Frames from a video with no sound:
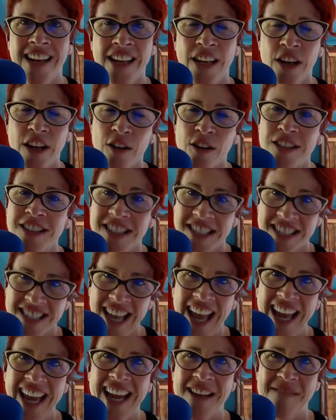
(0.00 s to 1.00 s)
You couldn't
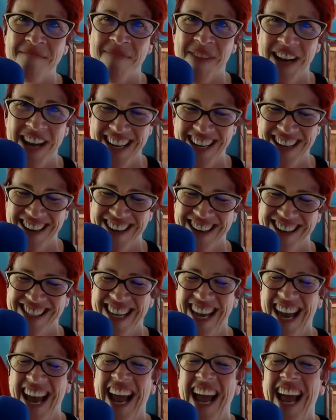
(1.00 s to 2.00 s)
say it, but you could
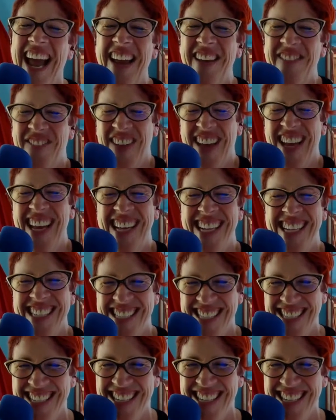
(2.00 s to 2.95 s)
type it.